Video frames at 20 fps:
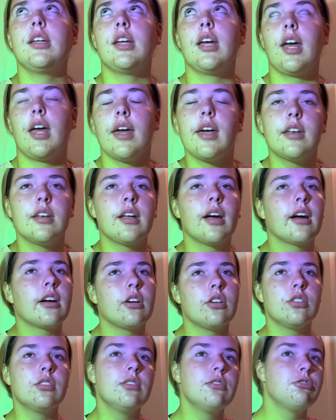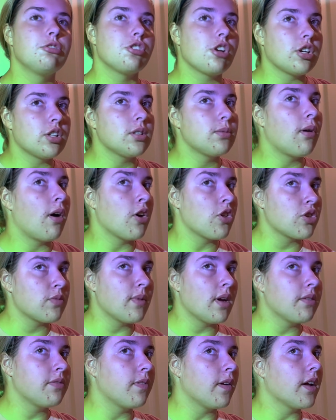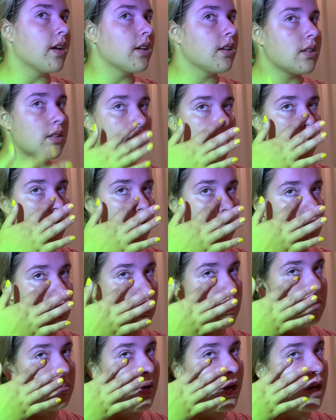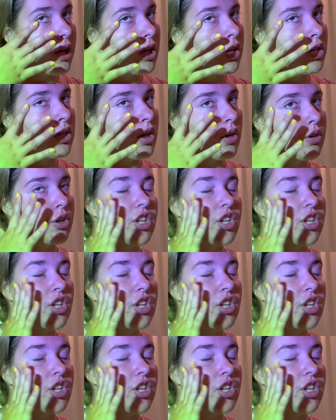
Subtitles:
And I also just washed my face and did my, you know,